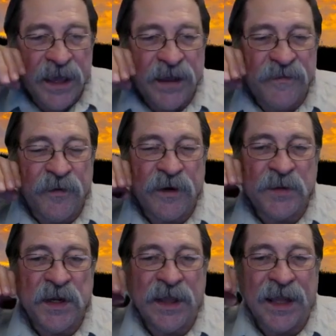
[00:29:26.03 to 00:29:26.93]
it
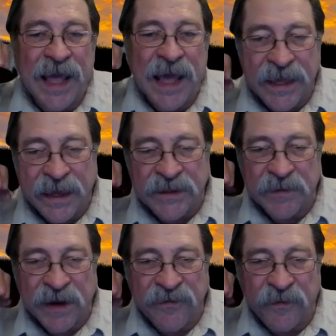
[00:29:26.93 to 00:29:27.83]
forced me to lock
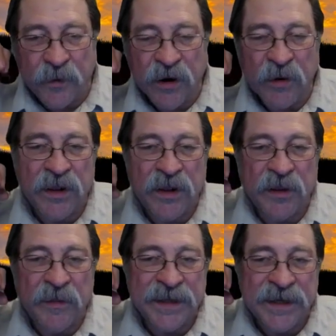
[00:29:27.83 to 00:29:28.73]
into my form a
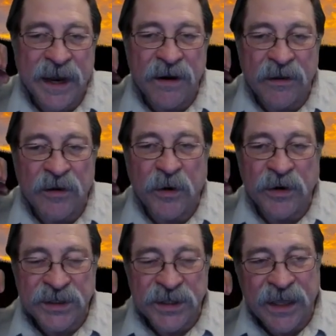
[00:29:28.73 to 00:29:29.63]
little bit tighter, a little
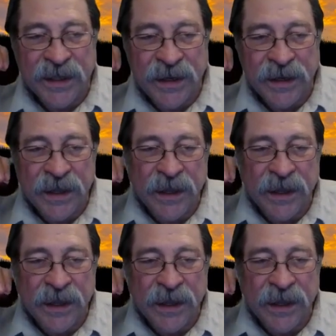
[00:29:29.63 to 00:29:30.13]
more solid